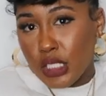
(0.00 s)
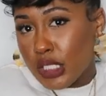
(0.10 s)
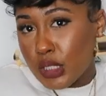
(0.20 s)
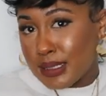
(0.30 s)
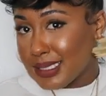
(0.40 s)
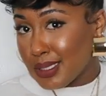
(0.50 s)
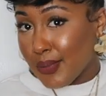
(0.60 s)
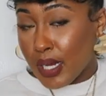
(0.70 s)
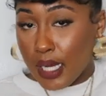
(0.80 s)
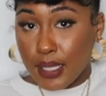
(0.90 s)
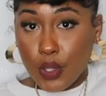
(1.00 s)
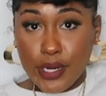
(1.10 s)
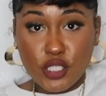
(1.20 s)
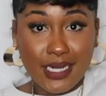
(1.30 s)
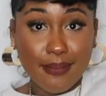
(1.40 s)
you know, need a little color or
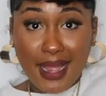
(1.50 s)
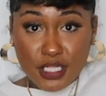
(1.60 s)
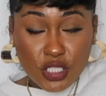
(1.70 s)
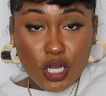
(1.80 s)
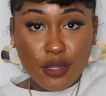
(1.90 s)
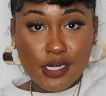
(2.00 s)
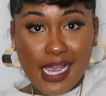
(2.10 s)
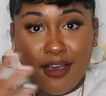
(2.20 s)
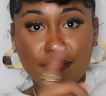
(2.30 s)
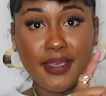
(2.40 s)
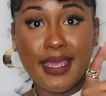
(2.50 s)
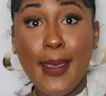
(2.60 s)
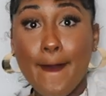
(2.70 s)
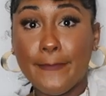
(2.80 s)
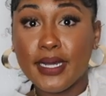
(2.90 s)
you're trying to match a color in your outfit,
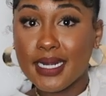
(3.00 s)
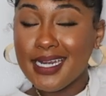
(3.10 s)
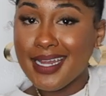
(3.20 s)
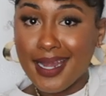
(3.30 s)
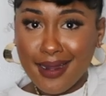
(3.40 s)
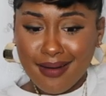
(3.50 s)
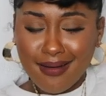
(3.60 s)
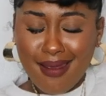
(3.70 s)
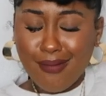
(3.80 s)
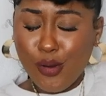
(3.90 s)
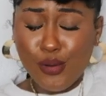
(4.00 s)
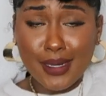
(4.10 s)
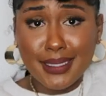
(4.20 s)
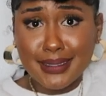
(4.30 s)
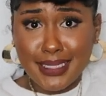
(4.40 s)
put it in here and call
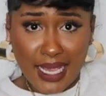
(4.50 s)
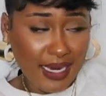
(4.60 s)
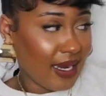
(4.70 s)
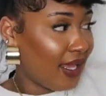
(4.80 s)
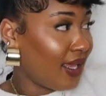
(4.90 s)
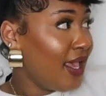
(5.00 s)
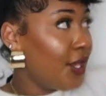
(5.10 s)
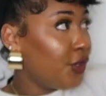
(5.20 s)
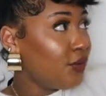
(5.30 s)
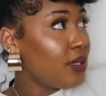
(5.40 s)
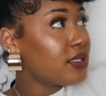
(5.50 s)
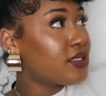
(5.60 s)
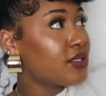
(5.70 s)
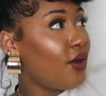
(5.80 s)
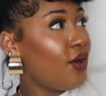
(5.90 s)
it a day. Like it would be
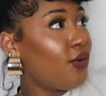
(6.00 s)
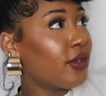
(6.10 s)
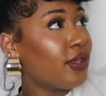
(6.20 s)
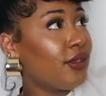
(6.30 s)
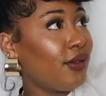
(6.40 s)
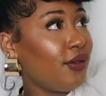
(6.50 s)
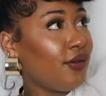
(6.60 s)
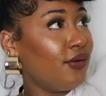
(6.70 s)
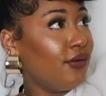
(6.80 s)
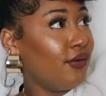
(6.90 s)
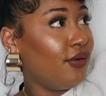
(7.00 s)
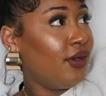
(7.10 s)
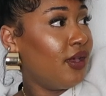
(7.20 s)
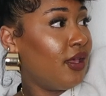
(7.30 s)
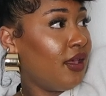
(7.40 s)
so cute.
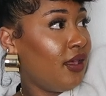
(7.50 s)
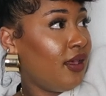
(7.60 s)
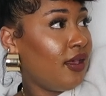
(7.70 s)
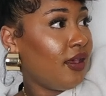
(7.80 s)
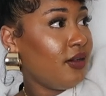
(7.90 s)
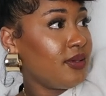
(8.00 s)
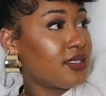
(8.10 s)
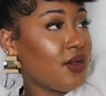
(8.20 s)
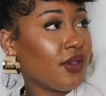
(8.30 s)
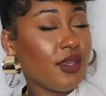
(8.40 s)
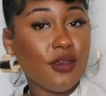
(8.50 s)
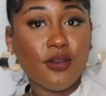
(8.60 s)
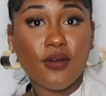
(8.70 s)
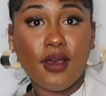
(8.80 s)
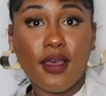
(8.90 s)
It would be so
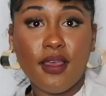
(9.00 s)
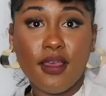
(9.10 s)
cute.